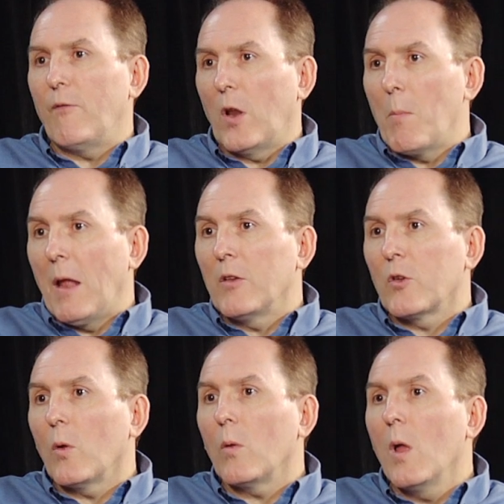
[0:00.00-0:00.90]
of
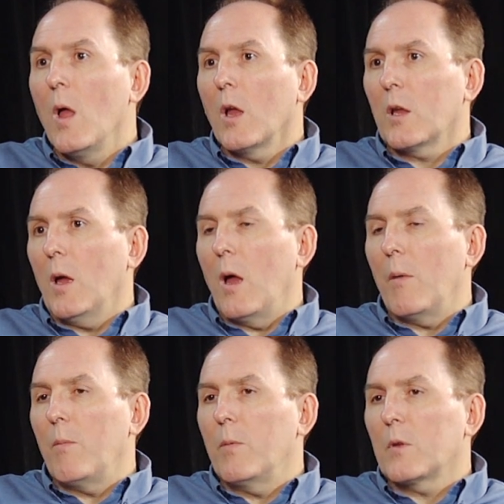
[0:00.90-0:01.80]
fundamental uh,